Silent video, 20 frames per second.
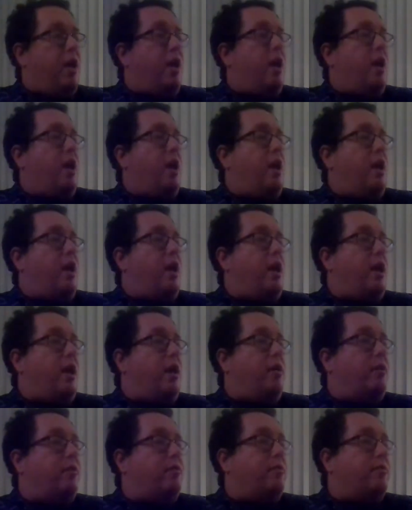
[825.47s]

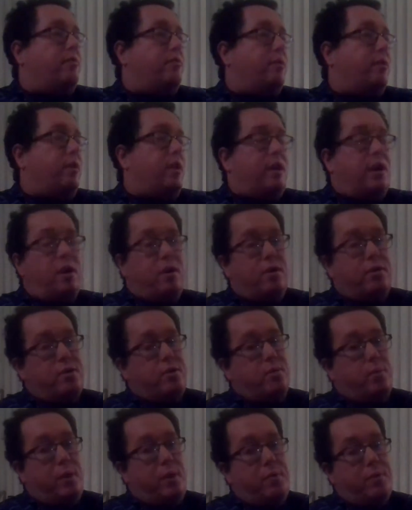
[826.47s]
And
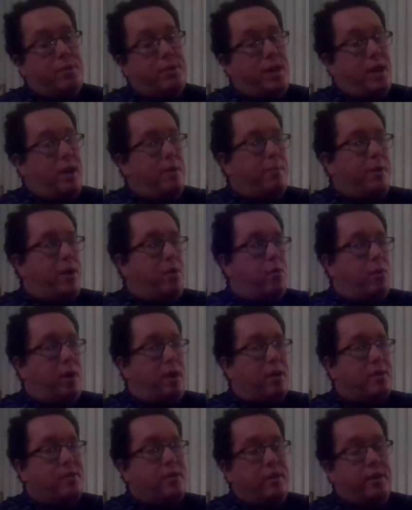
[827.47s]
here's what he was saying about
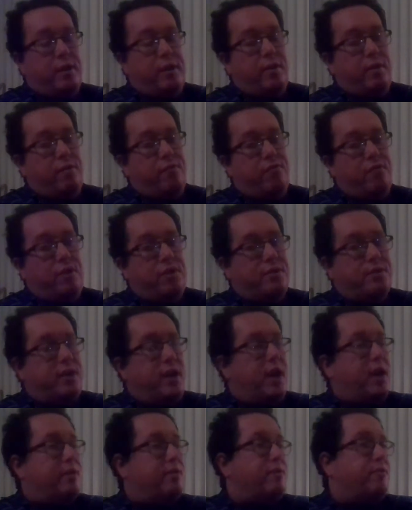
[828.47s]
Rosalind in the first
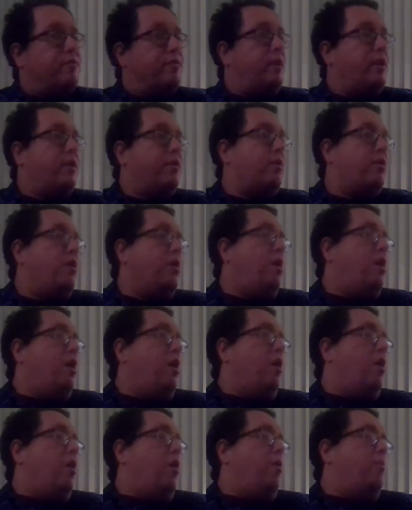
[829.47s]
act. He's like,
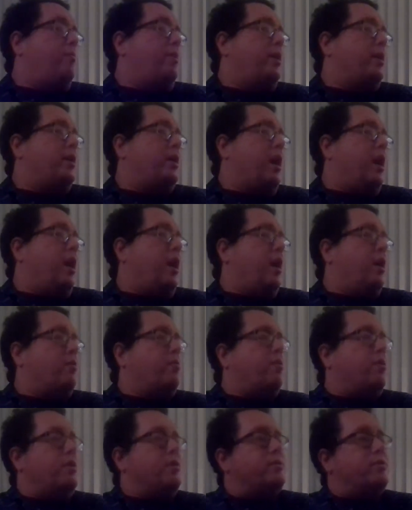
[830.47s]
"Oh my God,
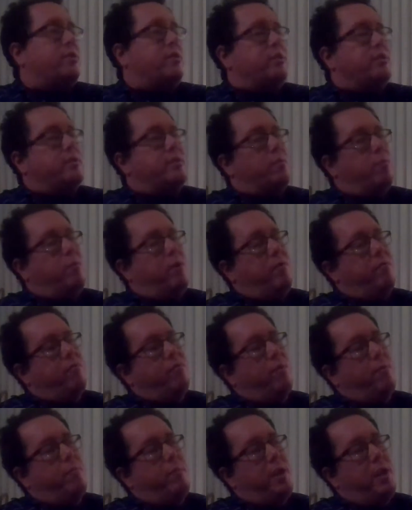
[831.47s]
Rosalind's the one
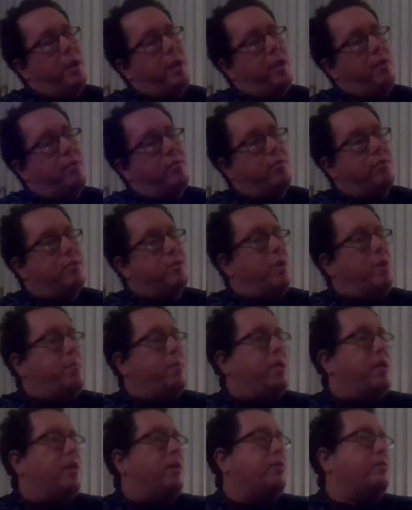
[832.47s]
for me. There's
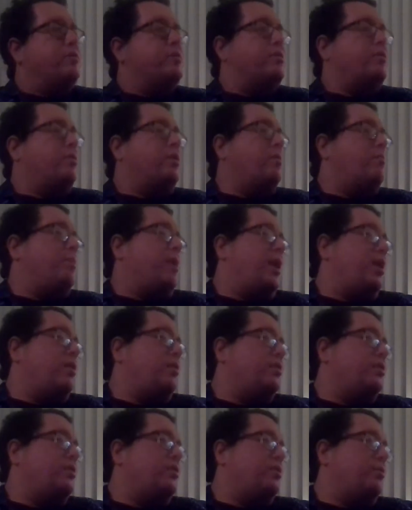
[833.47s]
nobody else who
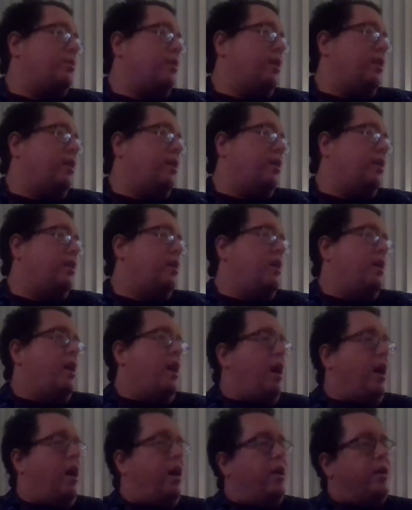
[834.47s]
compares to her.
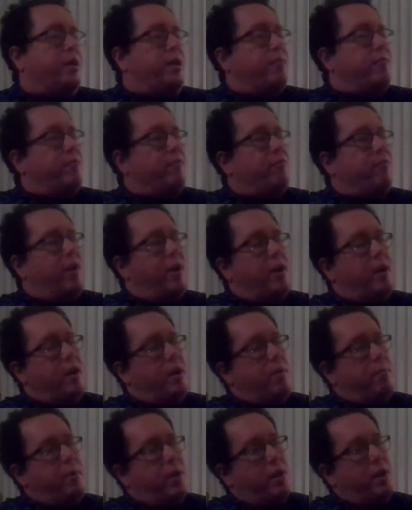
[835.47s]
I'll never find
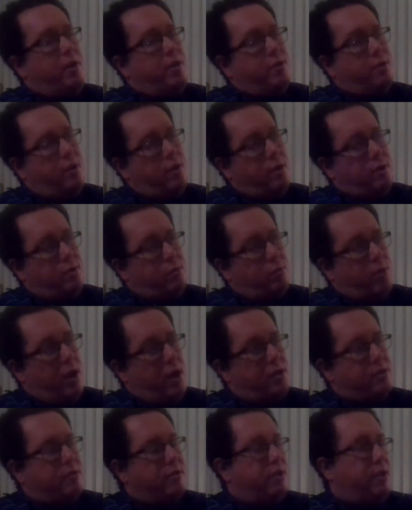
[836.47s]
anybody as good as
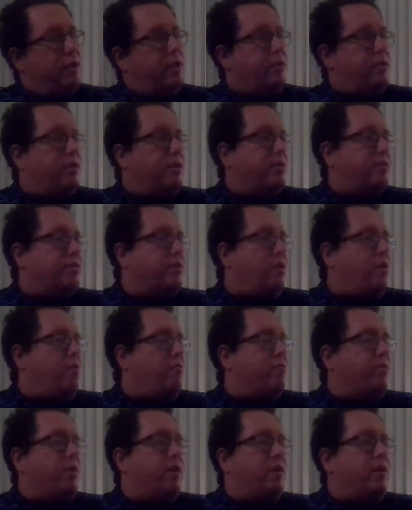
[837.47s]
Rosalind. It's
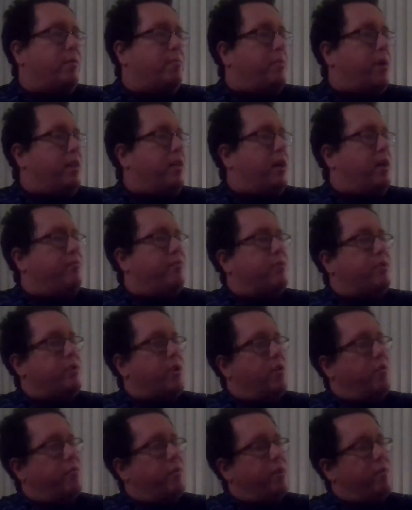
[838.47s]
over. My life is
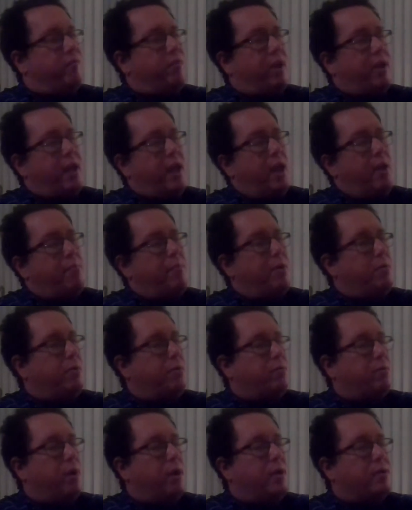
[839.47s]
over if I can't be
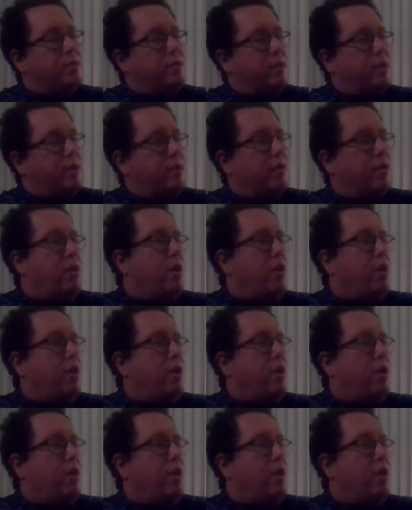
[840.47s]
with Rosalind.